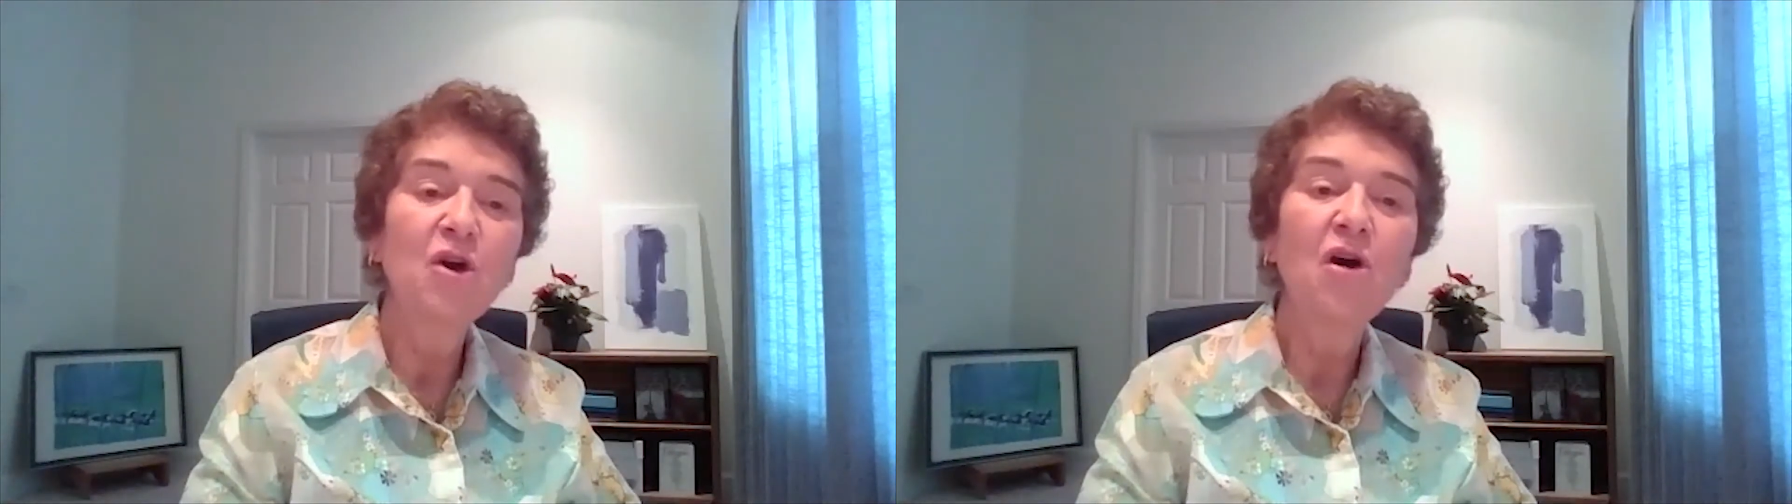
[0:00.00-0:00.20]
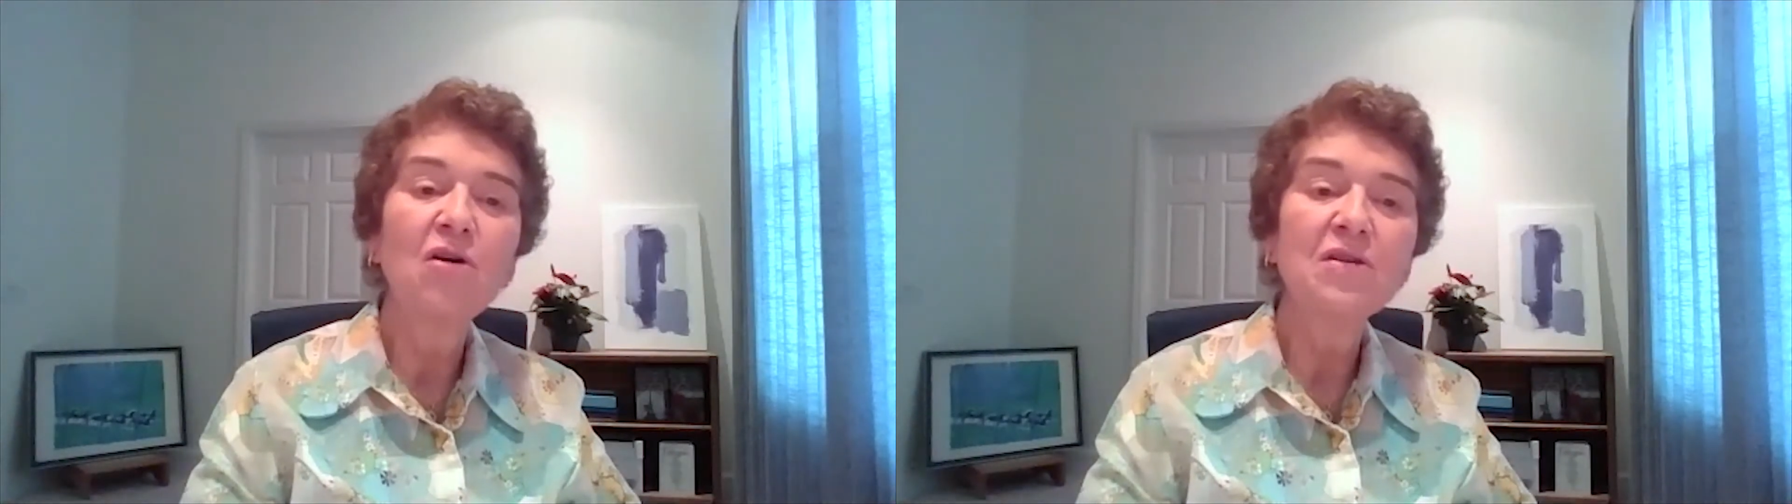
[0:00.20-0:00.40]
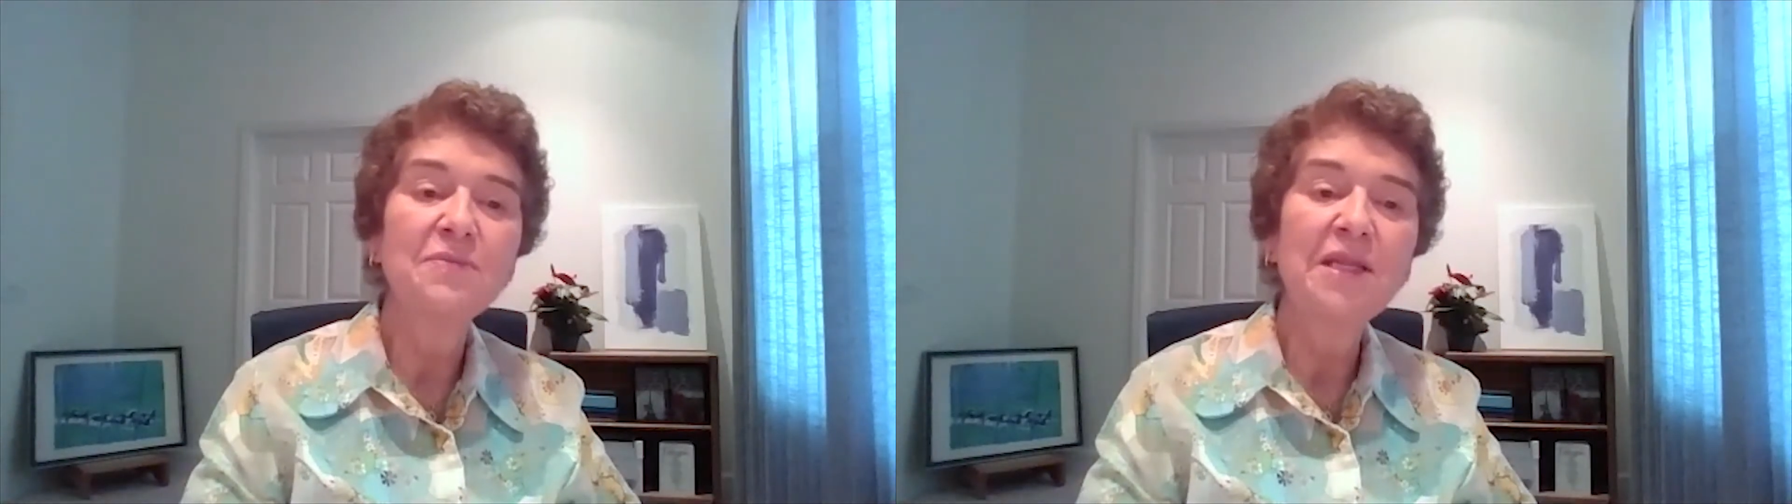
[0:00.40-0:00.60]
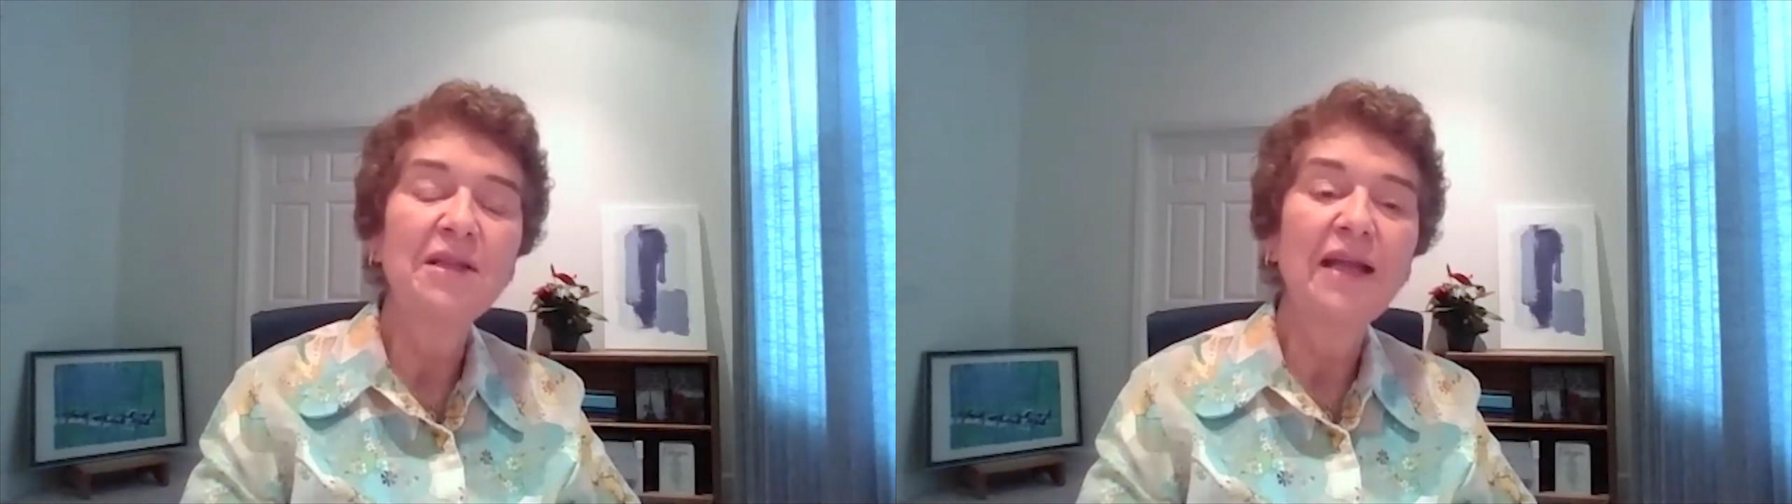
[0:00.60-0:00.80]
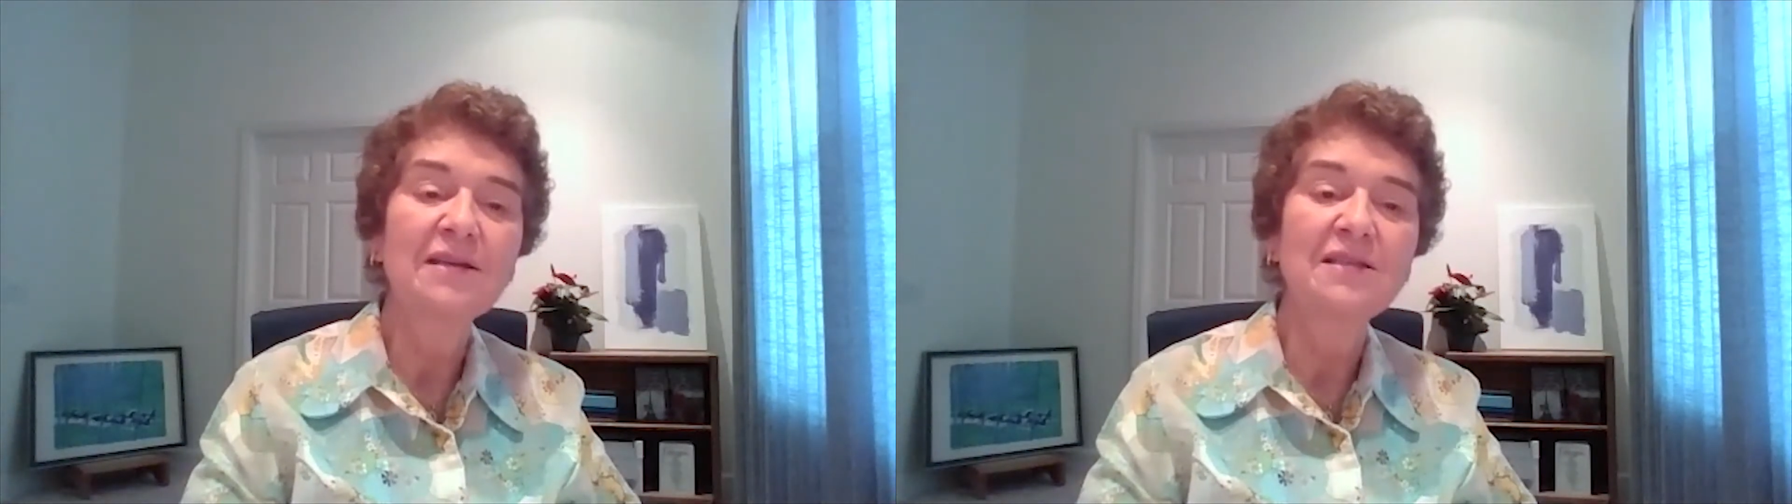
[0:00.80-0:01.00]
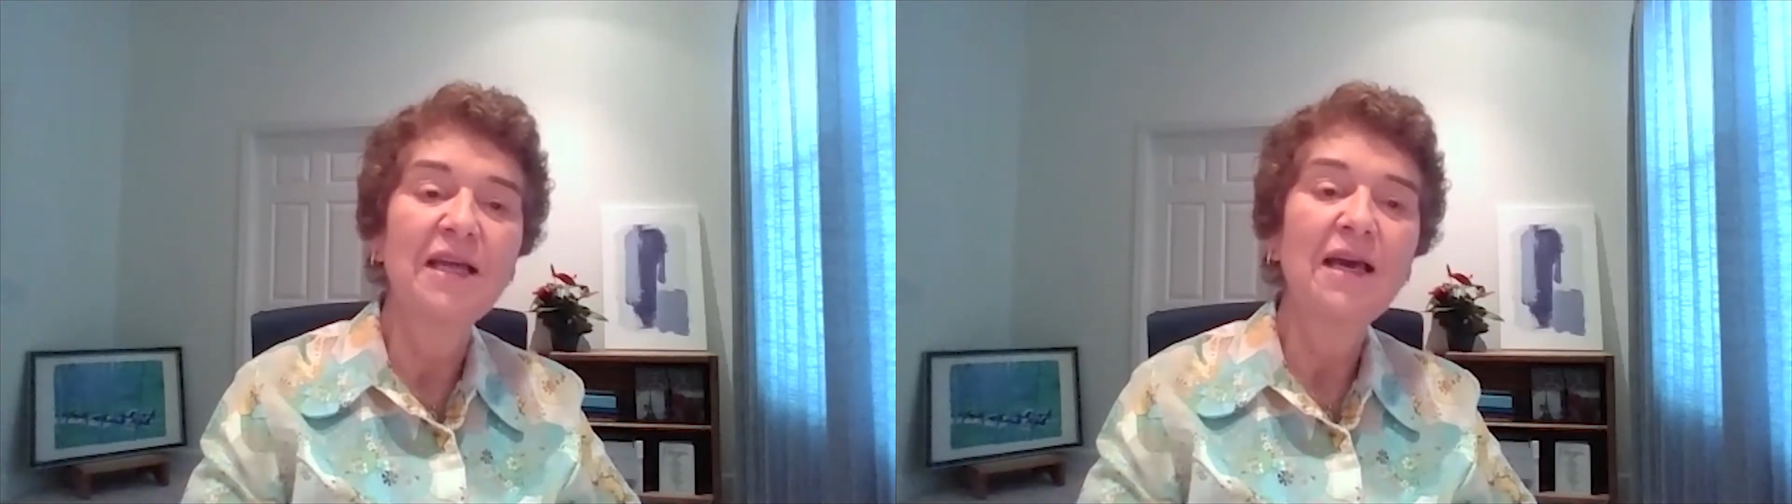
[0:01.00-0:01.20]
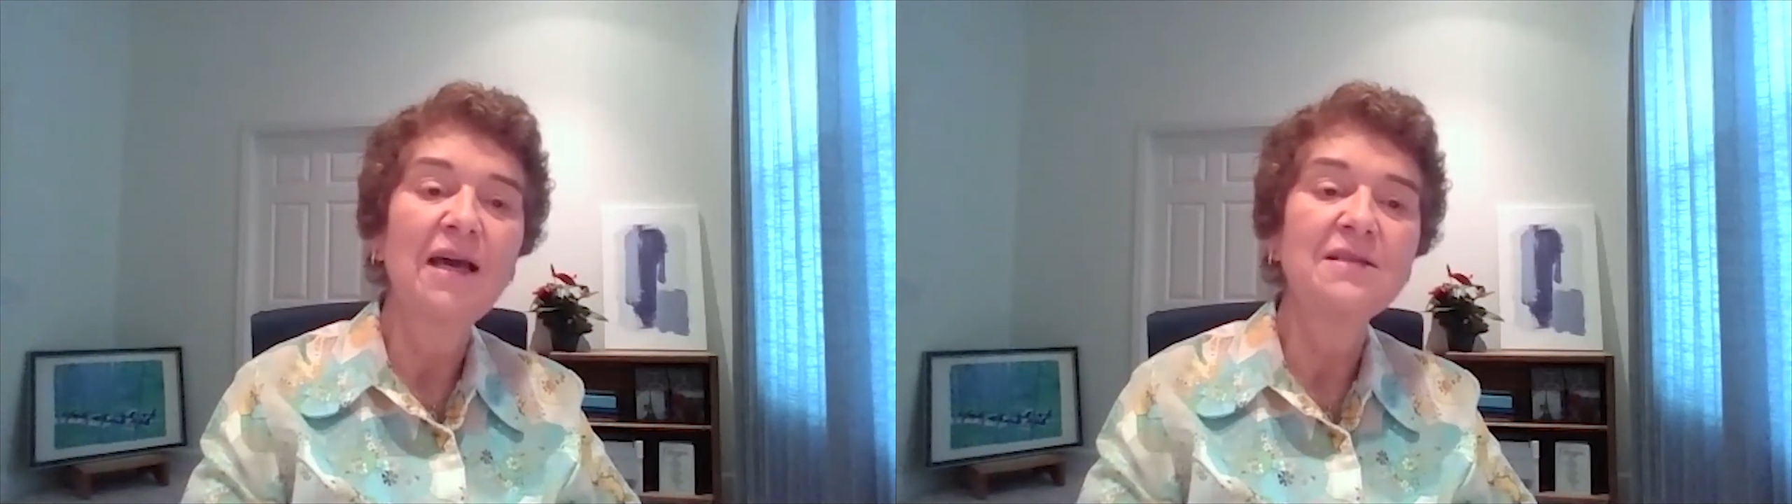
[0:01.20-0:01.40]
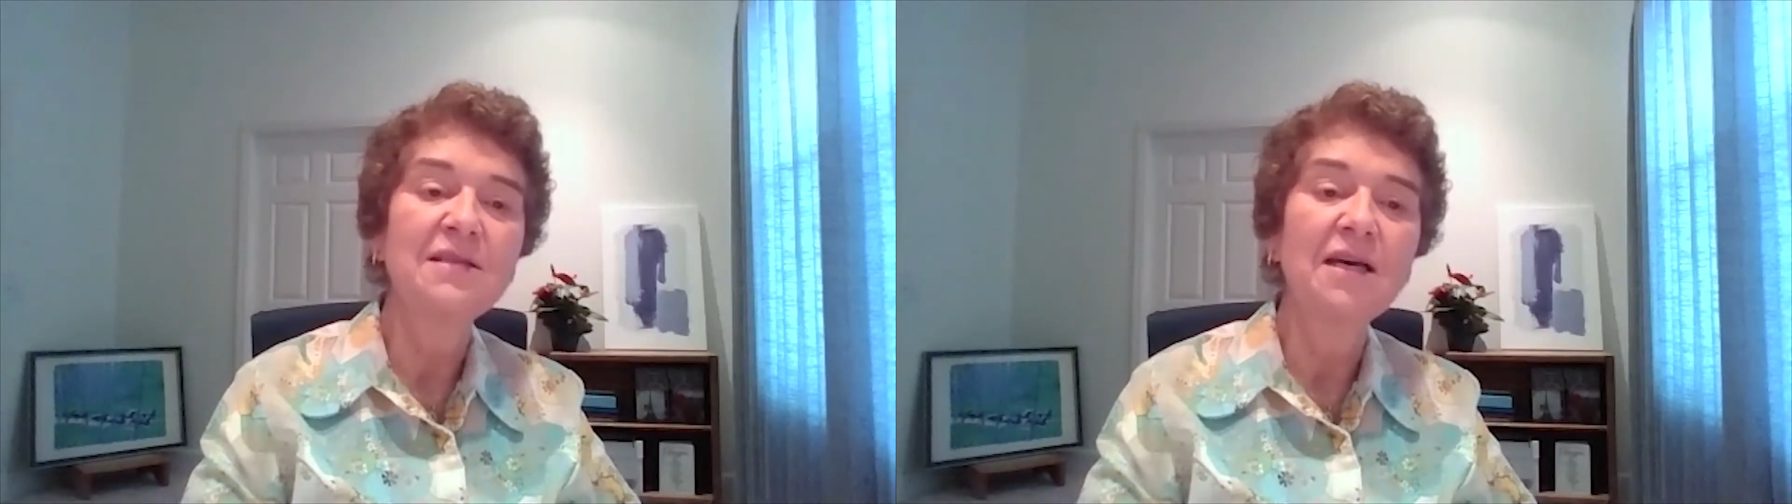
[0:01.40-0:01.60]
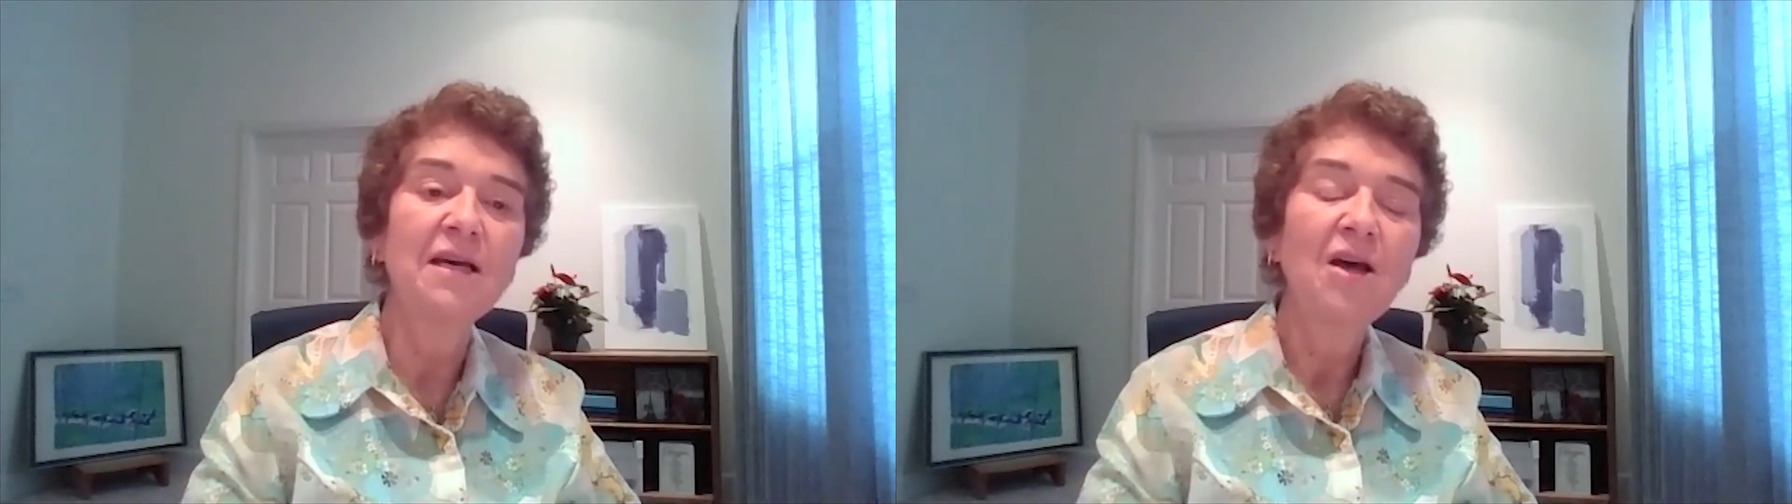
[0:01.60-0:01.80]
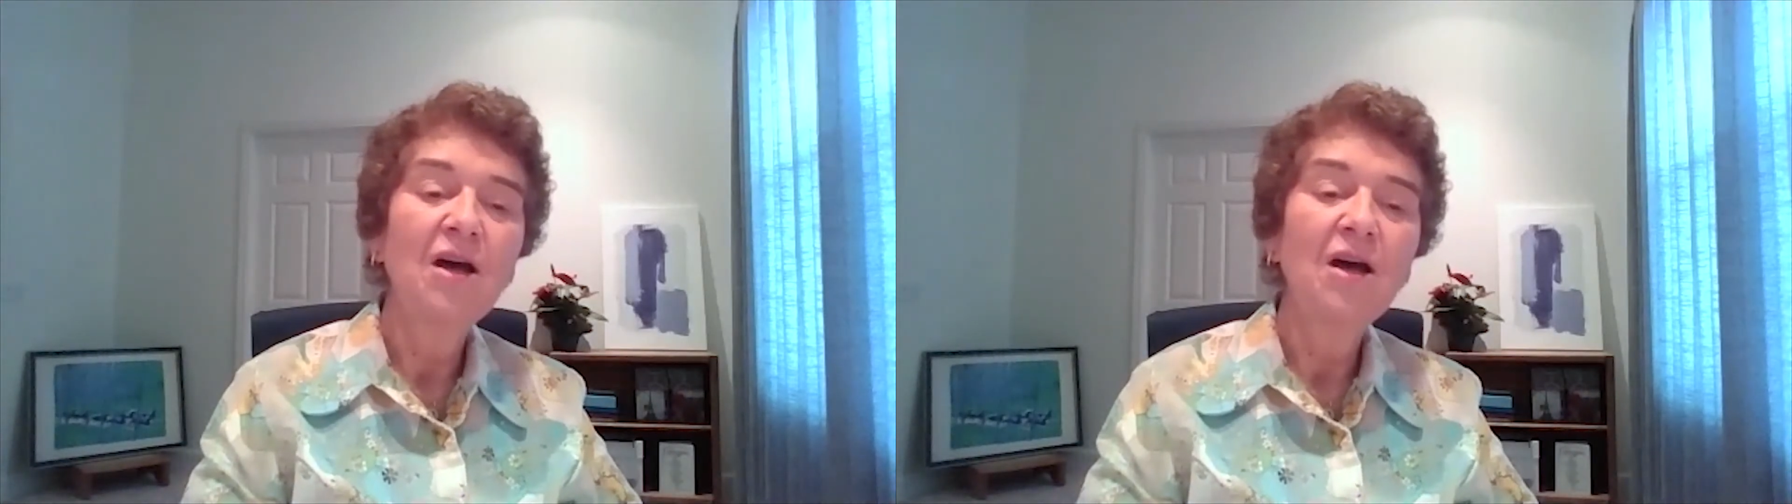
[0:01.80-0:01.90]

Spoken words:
calls me the next day and say,